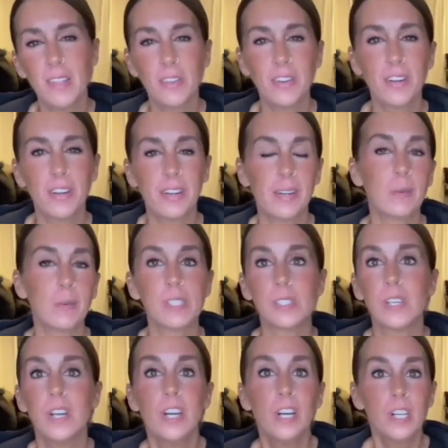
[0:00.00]
and it was
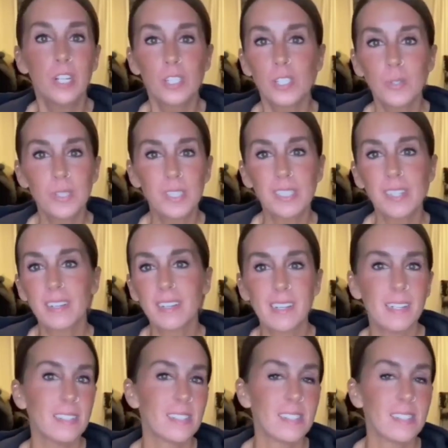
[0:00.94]
so serious and